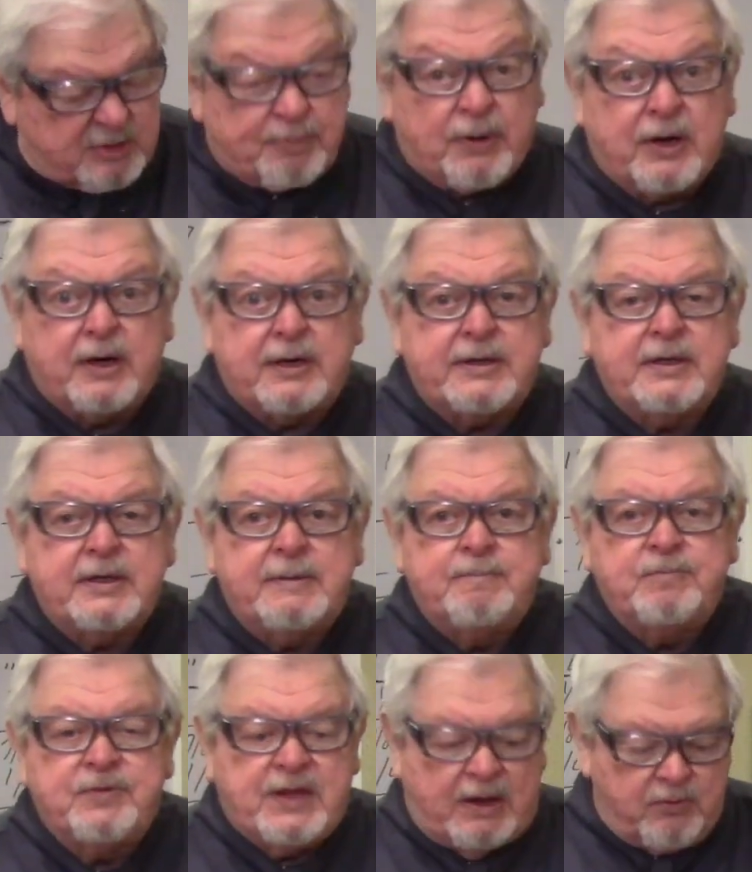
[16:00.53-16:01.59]
part
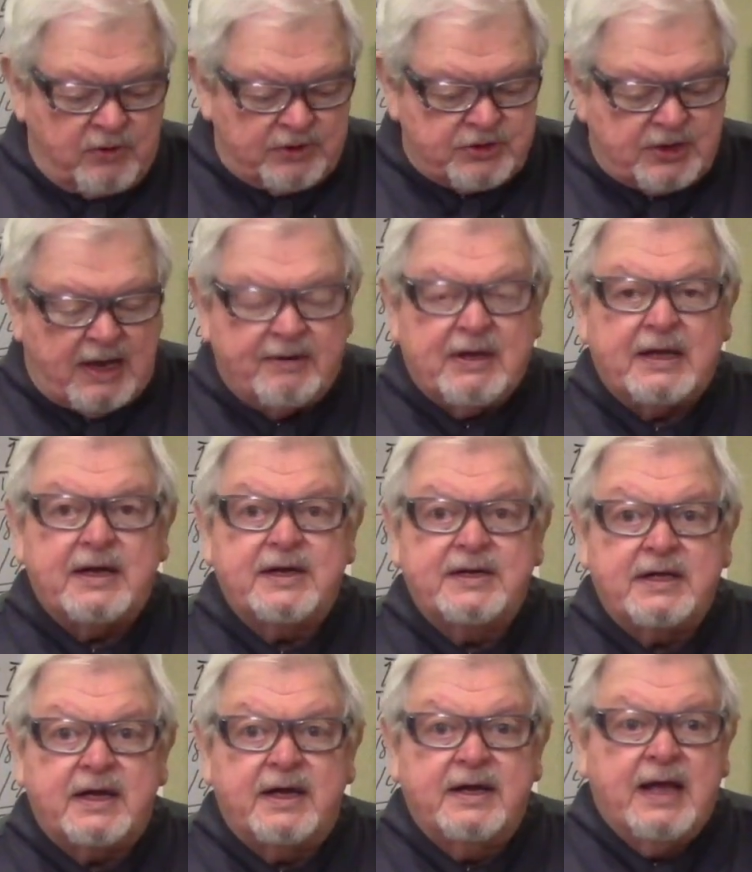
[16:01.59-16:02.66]
that once I get it
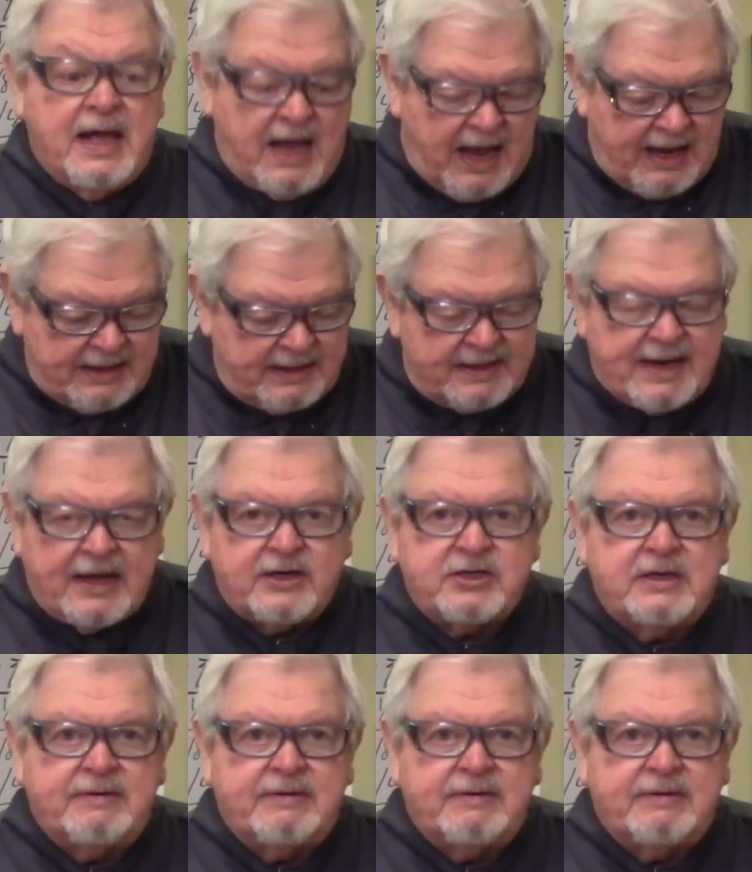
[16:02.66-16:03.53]
done, I can actually